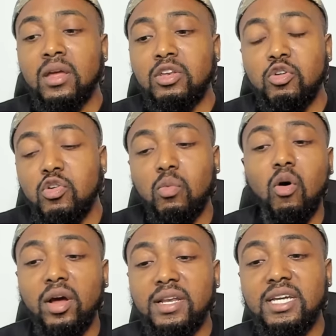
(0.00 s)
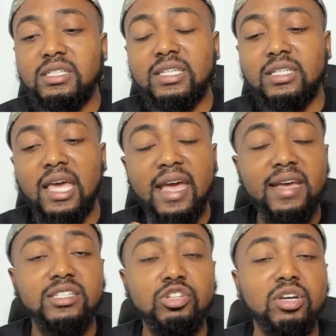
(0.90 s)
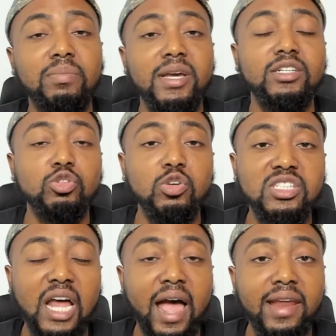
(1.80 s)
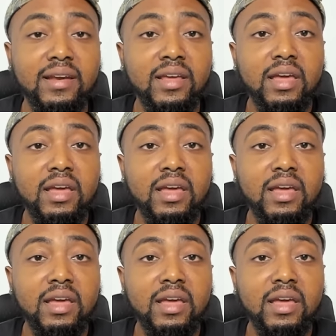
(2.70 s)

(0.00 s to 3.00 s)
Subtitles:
do you want these kids to commit suicide?